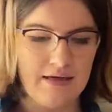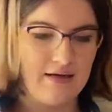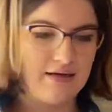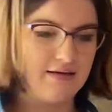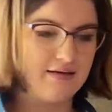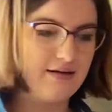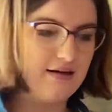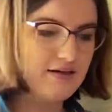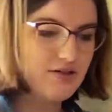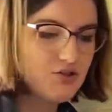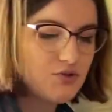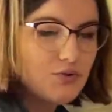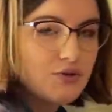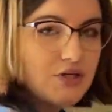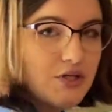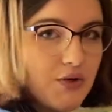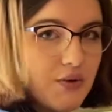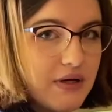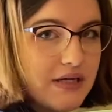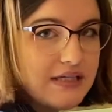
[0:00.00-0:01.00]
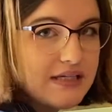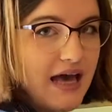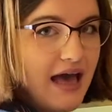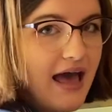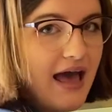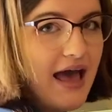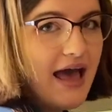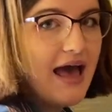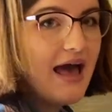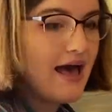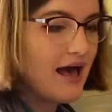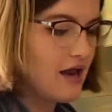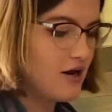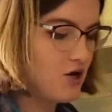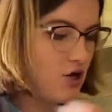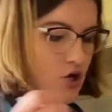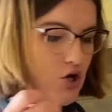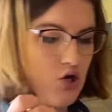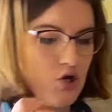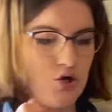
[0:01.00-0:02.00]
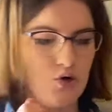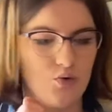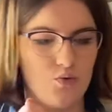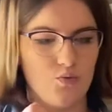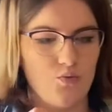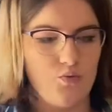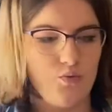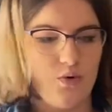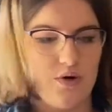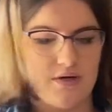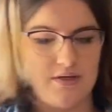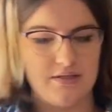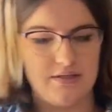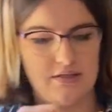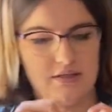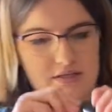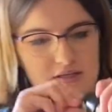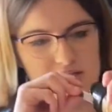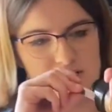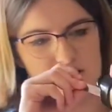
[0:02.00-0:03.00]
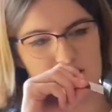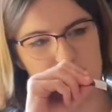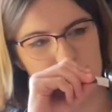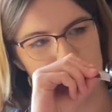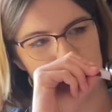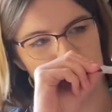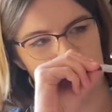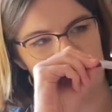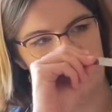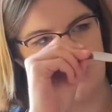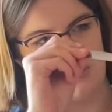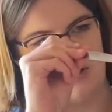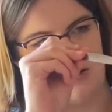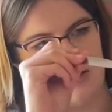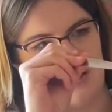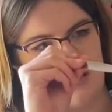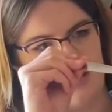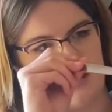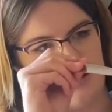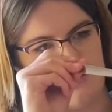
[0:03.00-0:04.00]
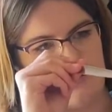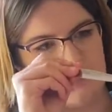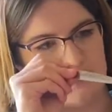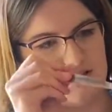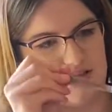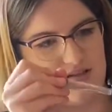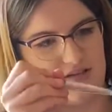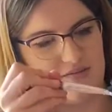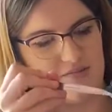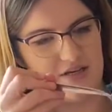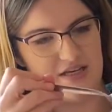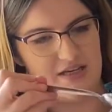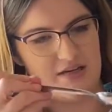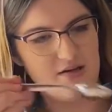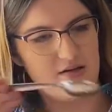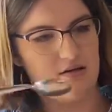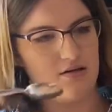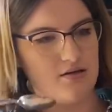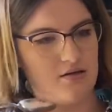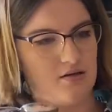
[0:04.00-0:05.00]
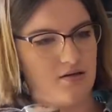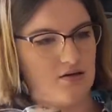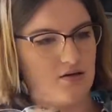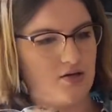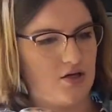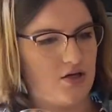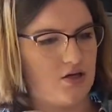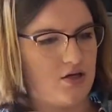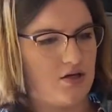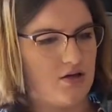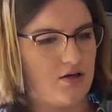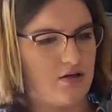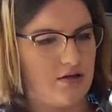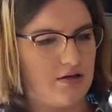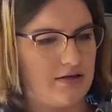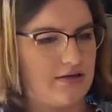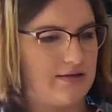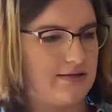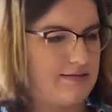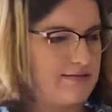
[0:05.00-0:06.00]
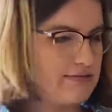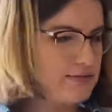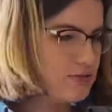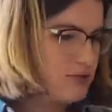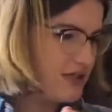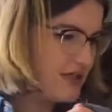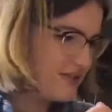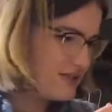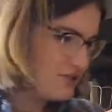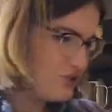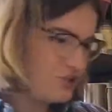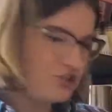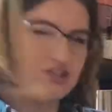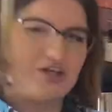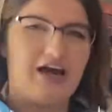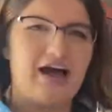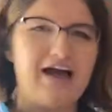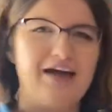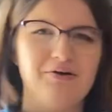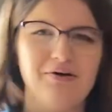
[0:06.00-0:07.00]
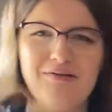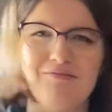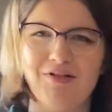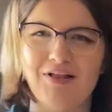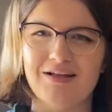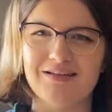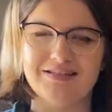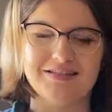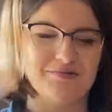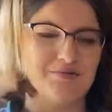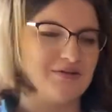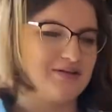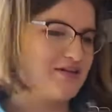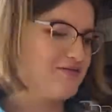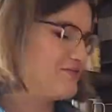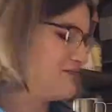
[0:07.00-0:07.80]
Next, we're going to add 1 teaspoon of cinnamon, which I don't have a lot of cinnamon left in